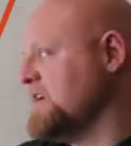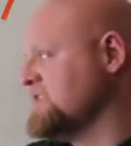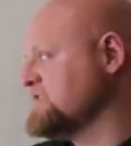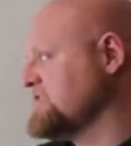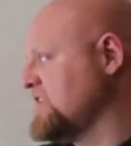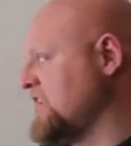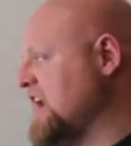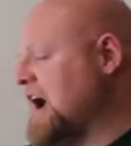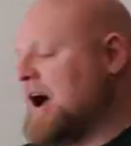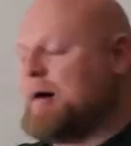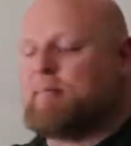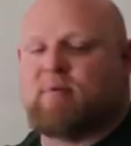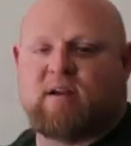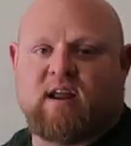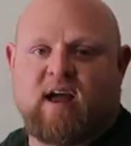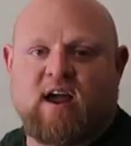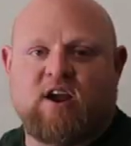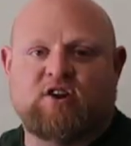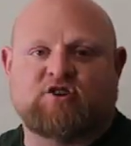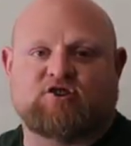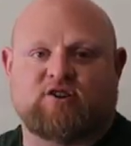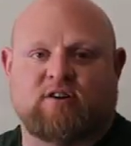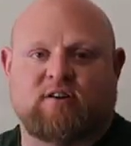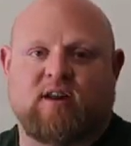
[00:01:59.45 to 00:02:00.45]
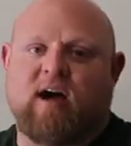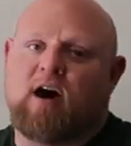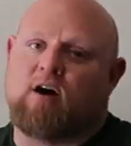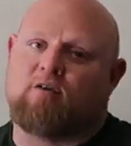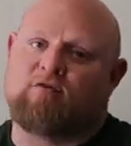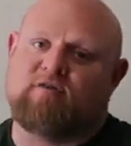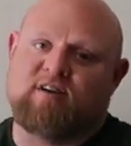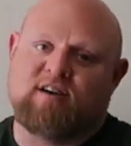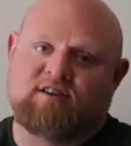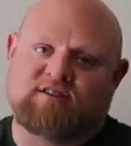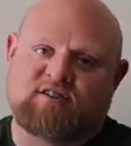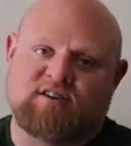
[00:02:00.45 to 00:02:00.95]
is accommodation. Now,
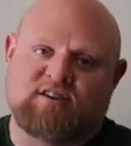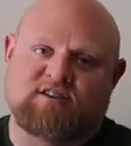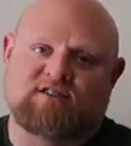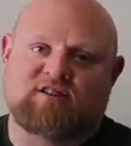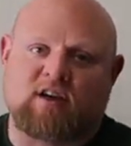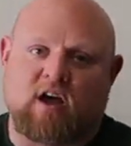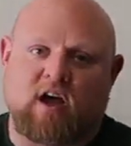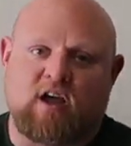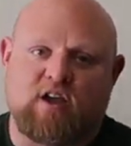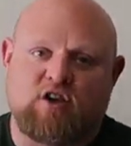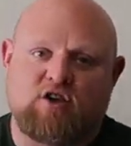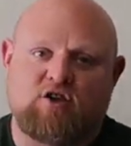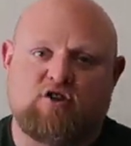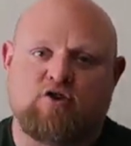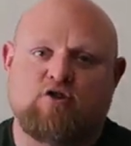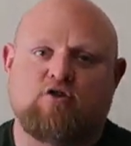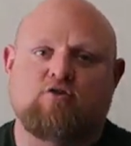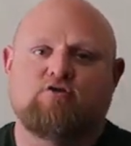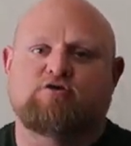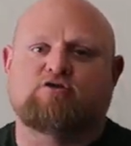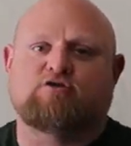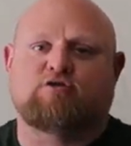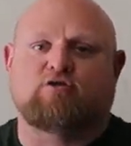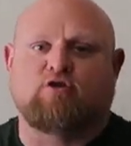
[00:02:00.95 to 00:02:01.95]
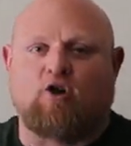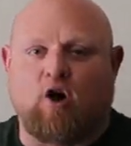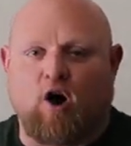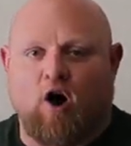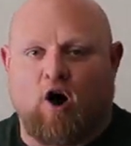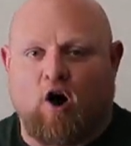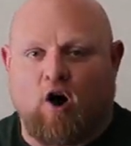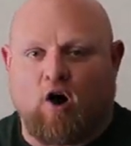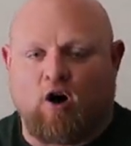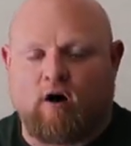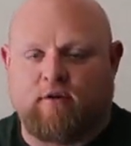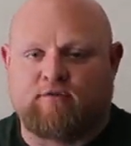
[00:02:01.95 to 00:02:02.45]
this is a huge
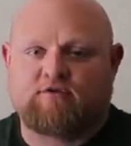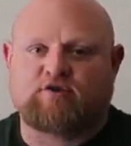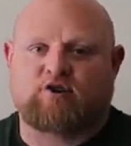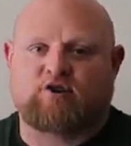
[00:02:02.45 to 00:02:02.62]
law of